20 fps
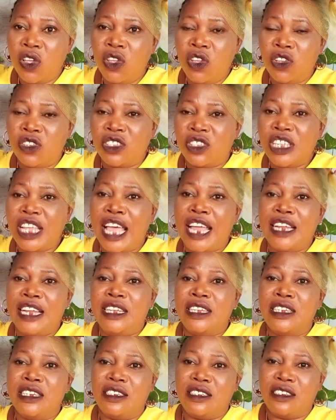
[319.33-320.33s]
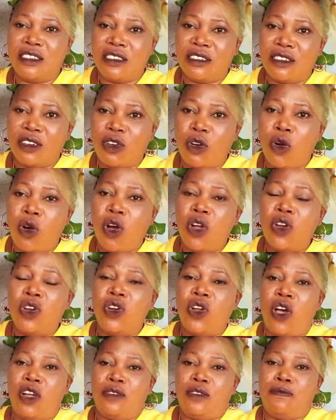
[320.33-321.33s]
You said, "Oh
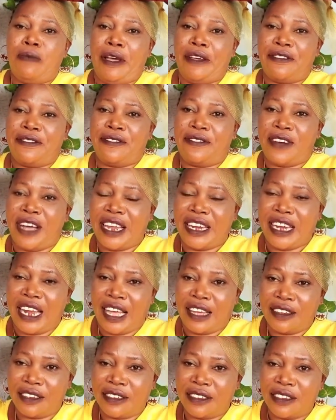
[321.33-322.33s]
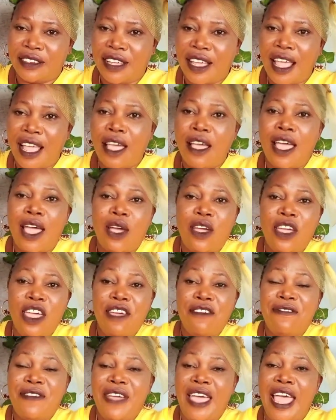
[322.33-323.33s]
Lord, my Father,
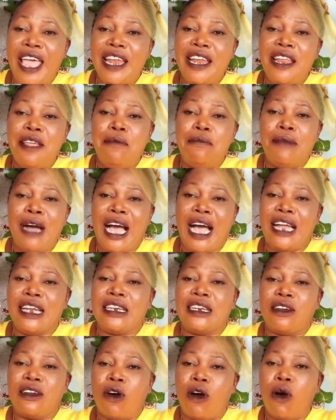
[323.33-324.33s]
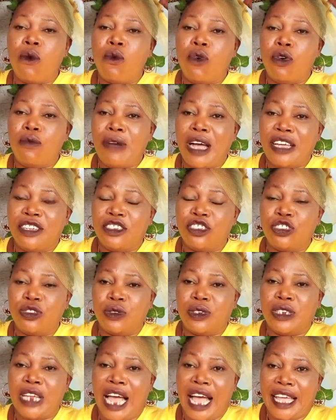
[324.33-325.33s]
if any man or woman
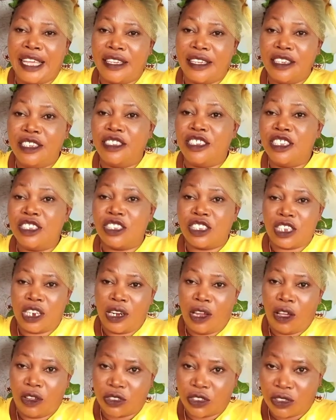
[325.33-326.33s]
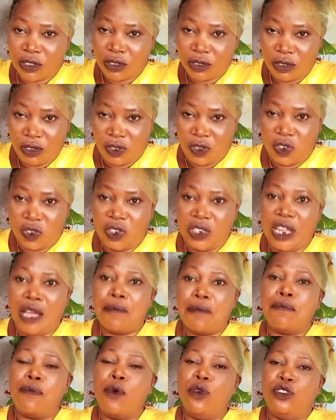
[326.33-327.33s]
should die, it is clothes they
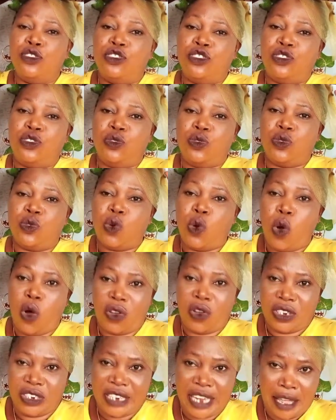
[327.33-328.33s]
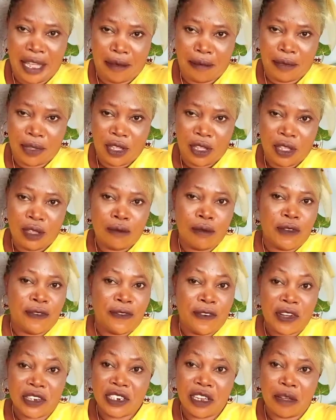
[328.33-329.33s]
put on them
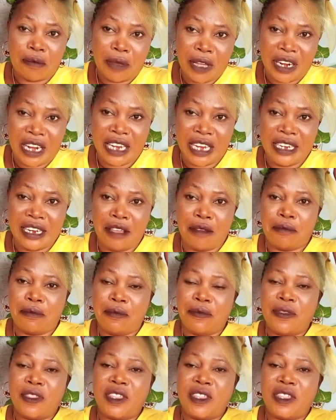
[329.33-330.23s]
before they bury them.